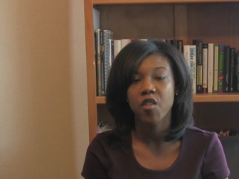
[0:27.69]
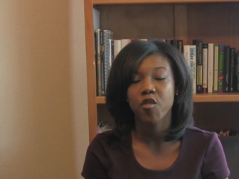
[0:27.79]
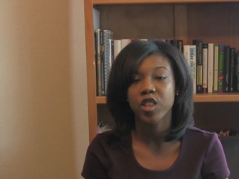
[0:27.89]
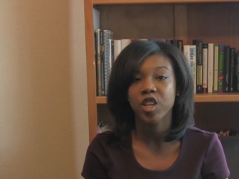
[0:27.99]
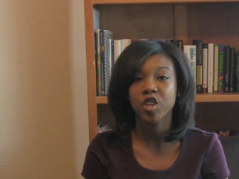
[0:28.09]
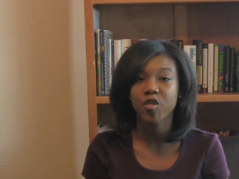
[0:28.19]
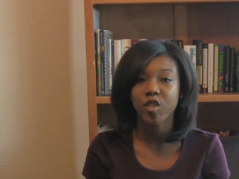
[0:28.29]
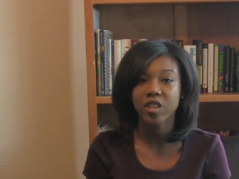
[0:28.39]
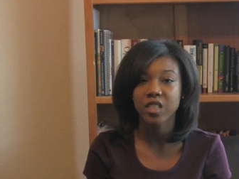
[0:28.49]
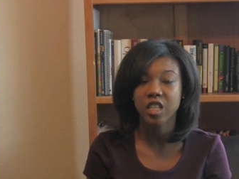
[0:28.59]
for the
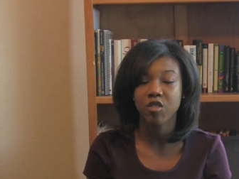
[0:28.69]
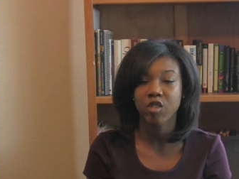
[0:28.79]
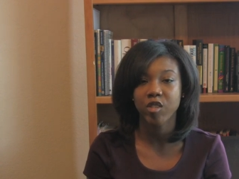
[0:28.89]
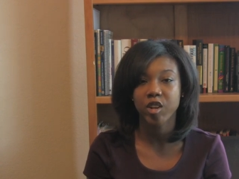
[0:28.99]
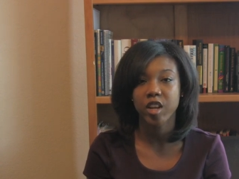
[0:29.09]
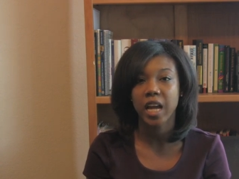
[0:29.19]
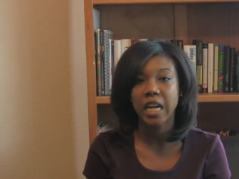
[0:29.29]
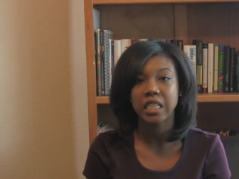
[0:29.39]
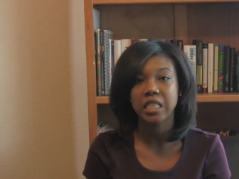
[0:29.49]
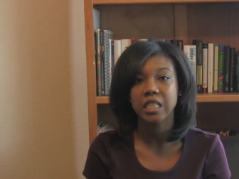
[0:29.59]
University of North
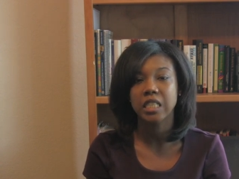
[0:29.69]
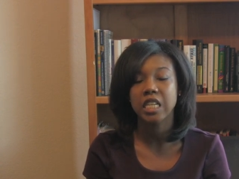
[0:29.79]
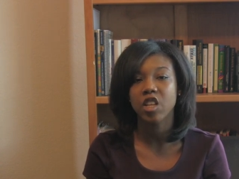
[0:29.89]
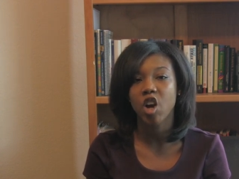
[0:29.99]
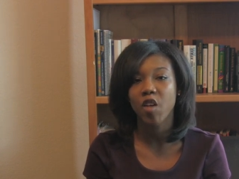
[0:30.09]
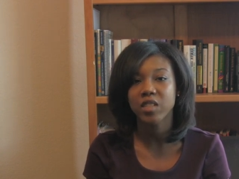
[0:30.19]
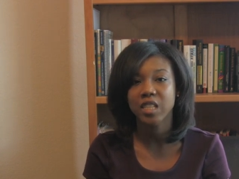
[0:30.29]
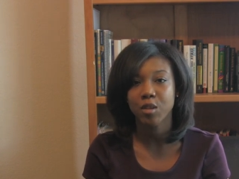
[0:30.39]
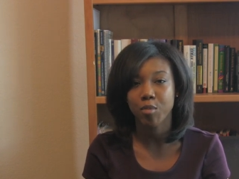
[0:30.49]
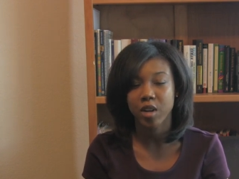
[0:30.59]
Carolina and the Office
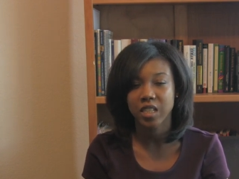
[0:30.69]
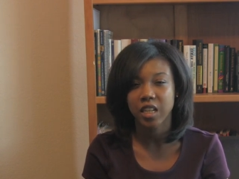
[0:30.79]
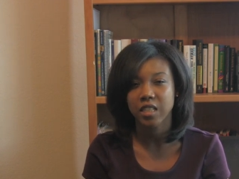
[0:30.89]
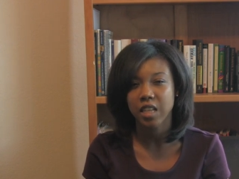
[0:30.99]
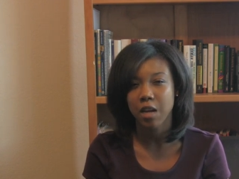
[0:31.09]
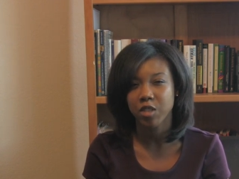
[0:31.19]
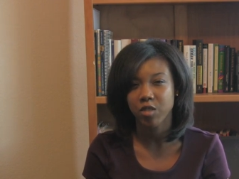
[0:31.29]
of the President Thomas